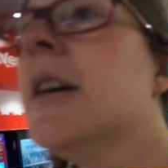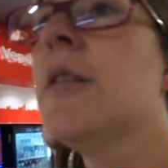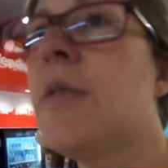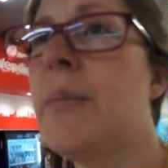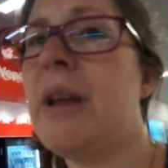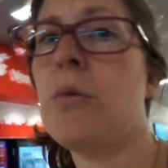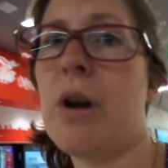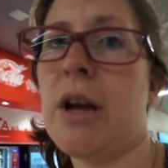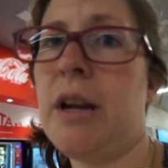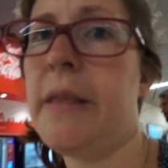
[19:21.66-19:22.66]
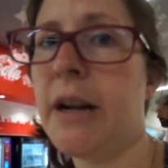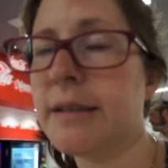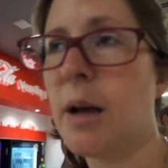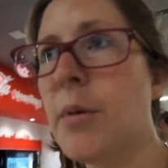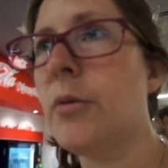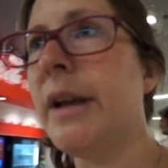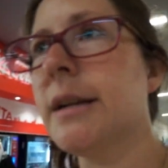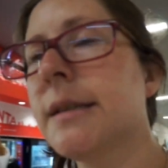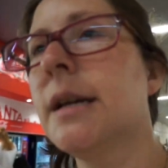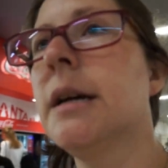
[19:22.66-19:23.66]
for me to work on in the next couple of
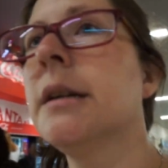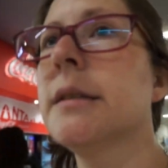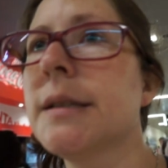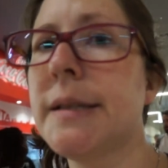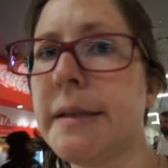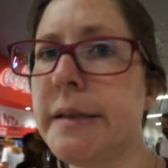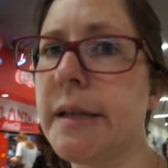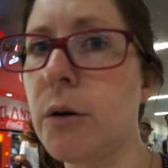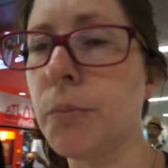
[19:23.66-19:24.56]
weeks. So,